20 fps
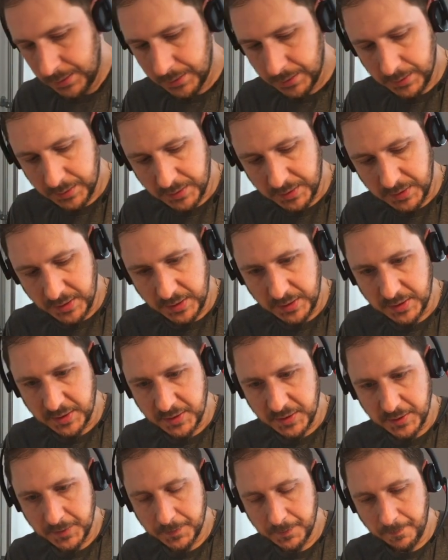
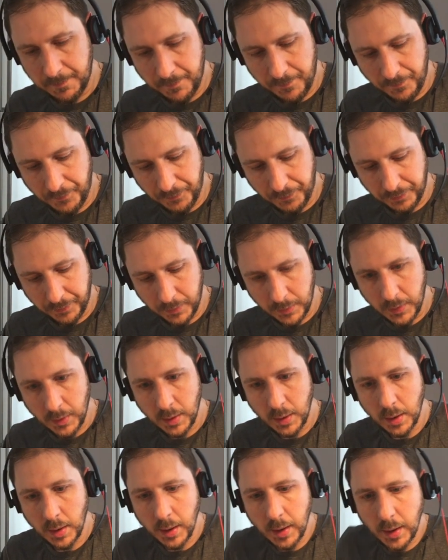6.
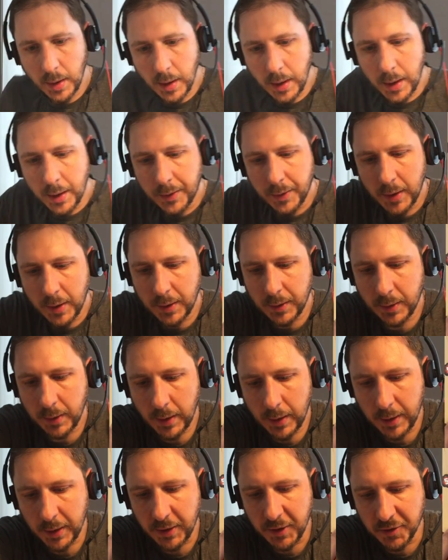And then
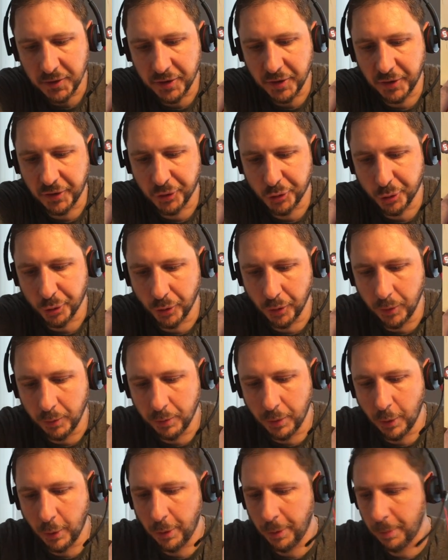I can destroy both